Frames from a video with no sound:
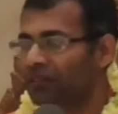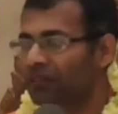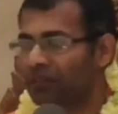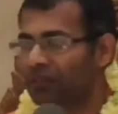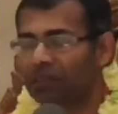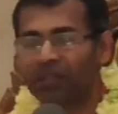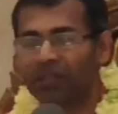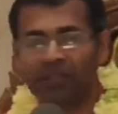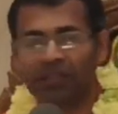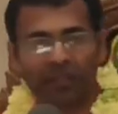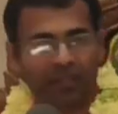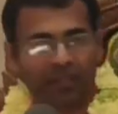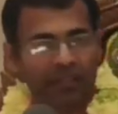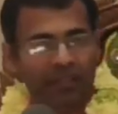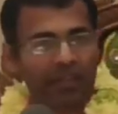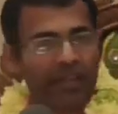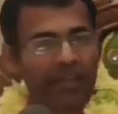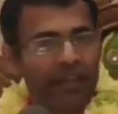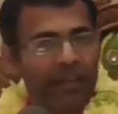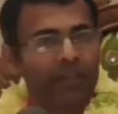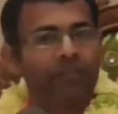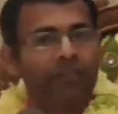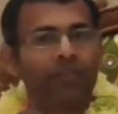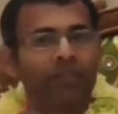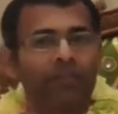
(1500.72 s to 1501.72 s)
So there's a
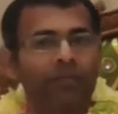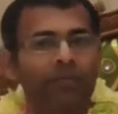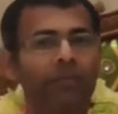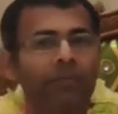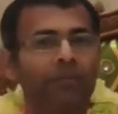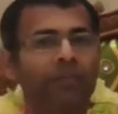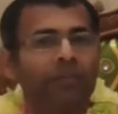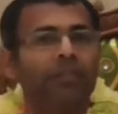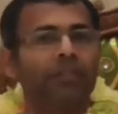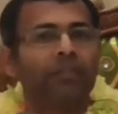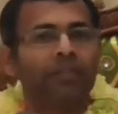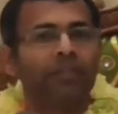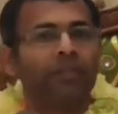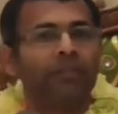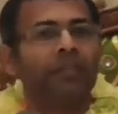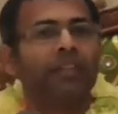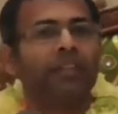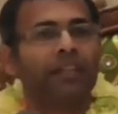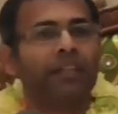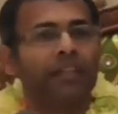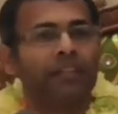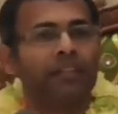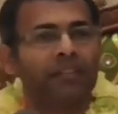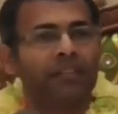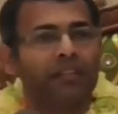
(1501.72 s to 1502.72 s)
slight difference between
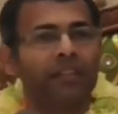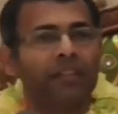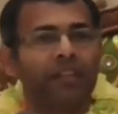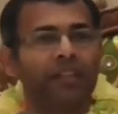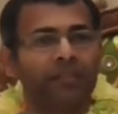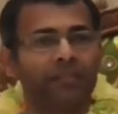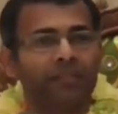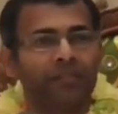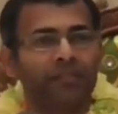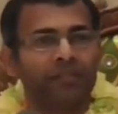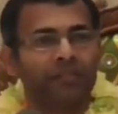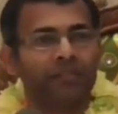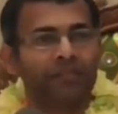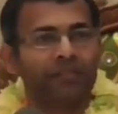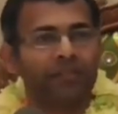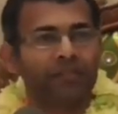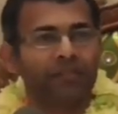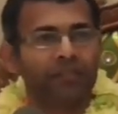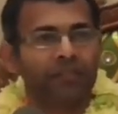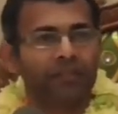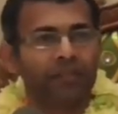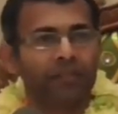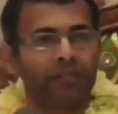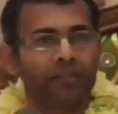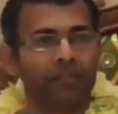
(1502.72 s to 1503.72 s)
servant and slave.
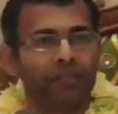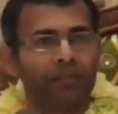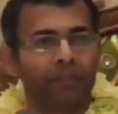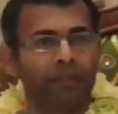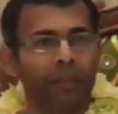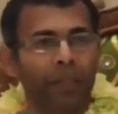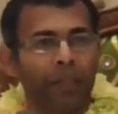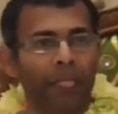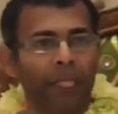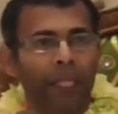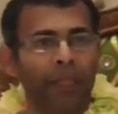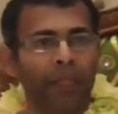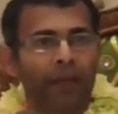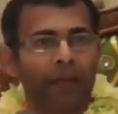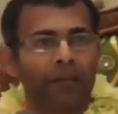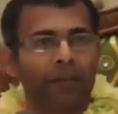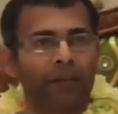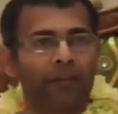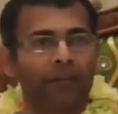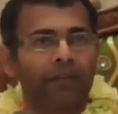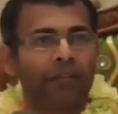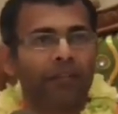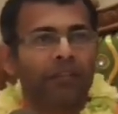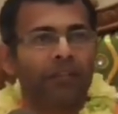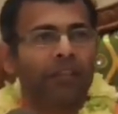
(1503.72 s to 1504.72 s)

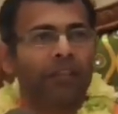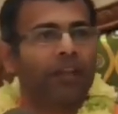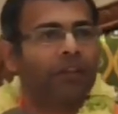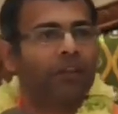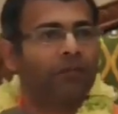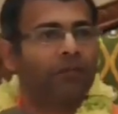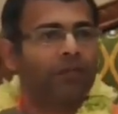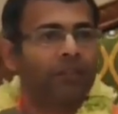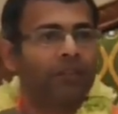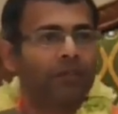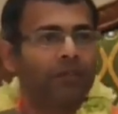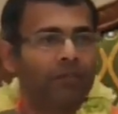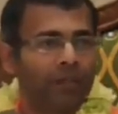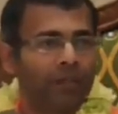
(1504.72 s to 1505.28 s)
We start